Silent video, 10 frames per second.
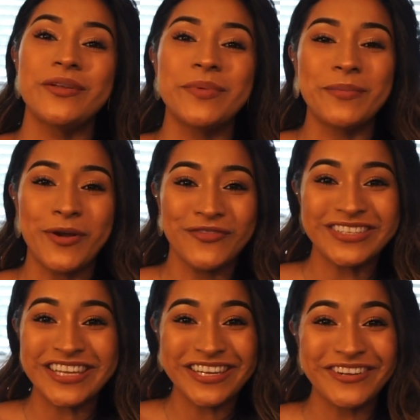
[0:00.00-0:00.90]
It'd be a
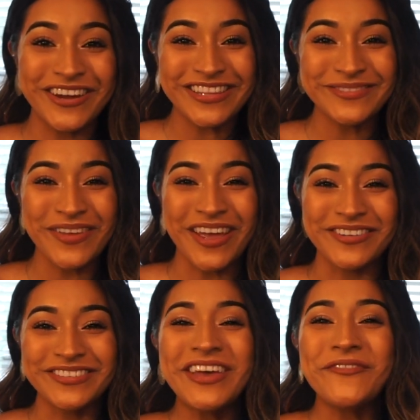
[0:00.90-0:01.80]
perfect day to create this
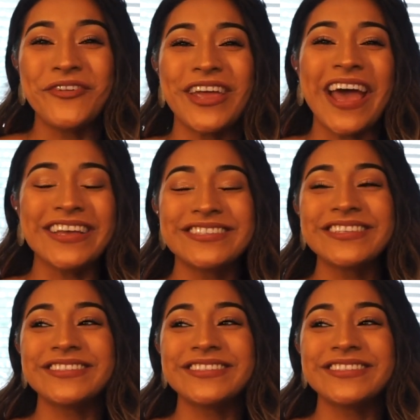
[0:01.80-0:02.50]
video for you guys.